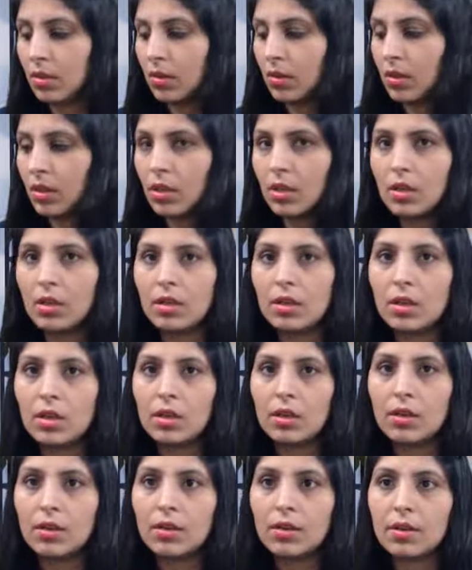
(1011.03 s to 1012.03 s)
Okay,
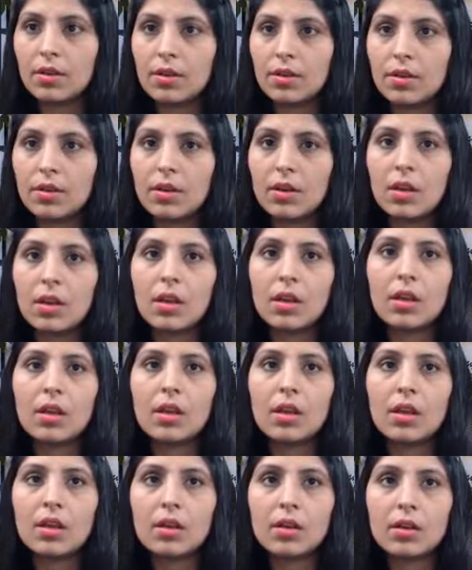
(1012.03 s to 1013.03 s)

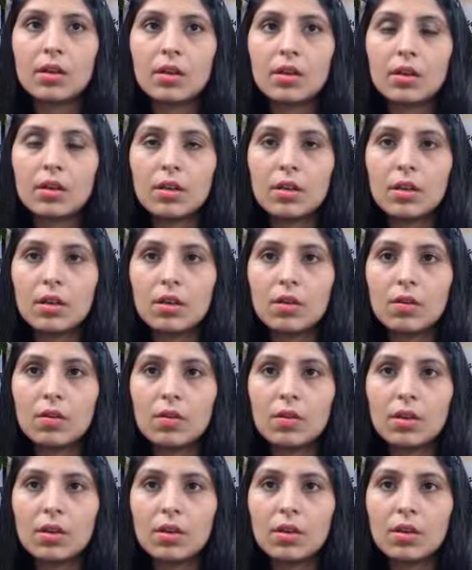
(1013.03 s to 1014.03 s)
here now
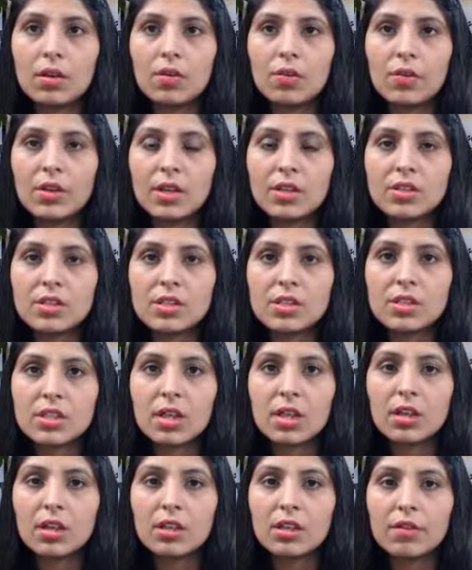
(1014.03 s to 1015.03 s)
we are just
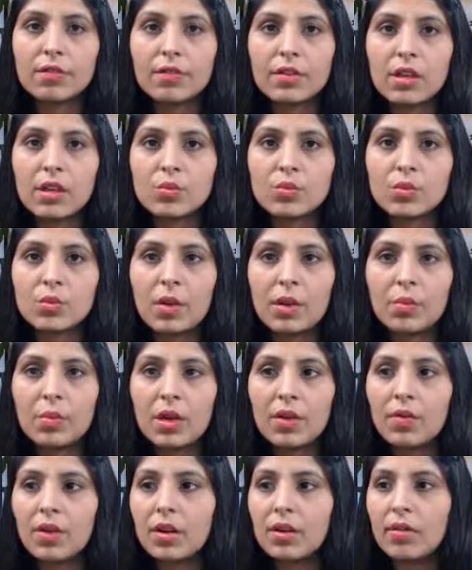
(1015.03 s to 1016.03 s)
checking the frames one
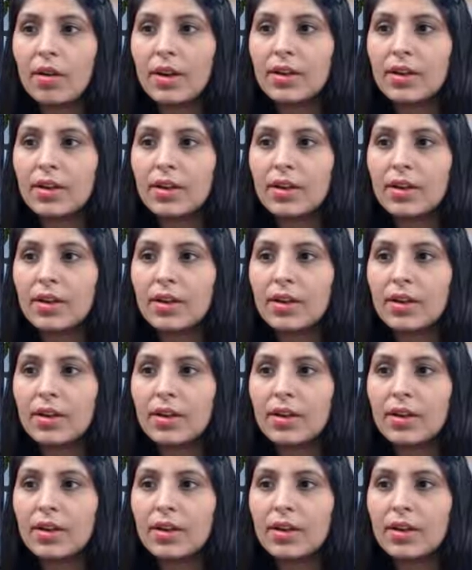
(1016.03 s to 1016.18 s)
by one.